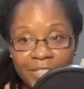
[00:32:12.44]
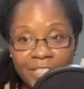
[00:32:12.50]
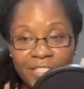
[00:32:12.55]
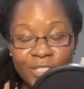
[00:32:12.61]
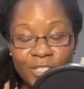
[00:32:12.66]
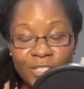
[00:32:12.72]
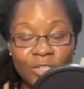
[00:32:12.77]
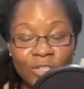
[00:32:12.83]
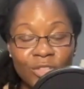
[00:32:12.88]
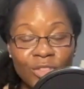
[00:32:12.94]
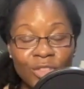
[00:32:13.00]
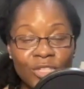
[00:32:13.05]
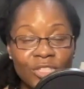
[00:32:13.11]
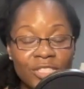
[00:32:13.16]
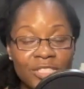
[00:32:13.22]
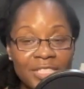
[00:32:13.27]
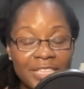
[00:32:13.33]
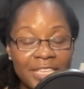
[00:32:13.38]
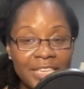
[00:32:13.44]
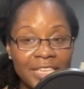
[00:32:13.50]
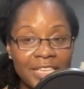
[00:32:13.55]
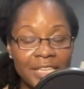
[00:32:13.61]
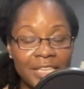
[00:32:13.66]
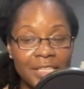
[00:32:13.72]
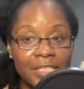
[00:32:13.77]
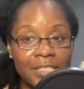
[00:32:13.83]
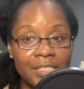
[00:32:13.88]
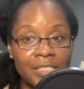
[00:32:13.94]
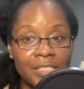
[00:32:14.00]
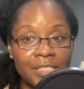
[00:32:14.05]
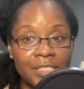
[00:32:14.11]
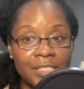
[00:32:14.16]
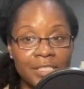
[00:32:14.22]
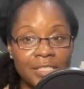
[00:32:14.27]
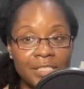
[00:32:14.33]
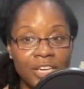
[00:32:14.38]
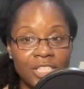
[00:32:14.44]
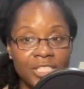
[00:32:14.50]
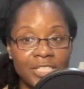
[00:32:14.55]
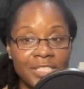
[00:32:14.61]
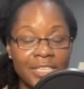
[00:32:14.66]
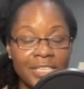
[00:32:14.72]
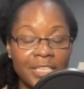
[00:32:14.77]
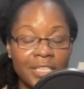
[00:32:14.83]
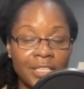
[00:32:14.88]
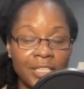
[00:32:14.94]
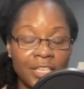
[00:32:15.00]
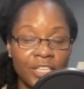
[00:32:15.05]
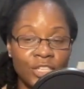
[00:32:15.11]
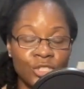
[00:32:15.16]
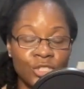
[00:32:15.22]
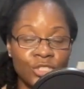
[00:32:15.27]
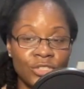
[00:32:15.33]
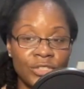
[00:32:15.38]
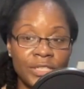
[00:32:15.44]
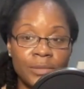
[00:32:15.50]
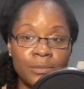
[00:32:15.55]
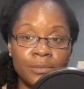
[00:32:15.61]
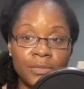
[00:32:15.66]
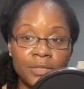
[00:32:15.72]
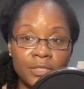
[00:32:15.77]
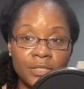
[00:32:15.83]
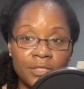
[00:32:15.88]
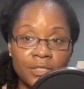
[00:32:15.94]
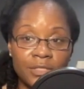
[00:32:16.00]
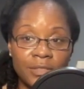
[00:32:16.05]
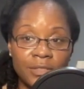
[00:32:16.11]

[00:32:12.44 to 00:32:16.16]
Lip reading: So the third thing is articulate your dreams.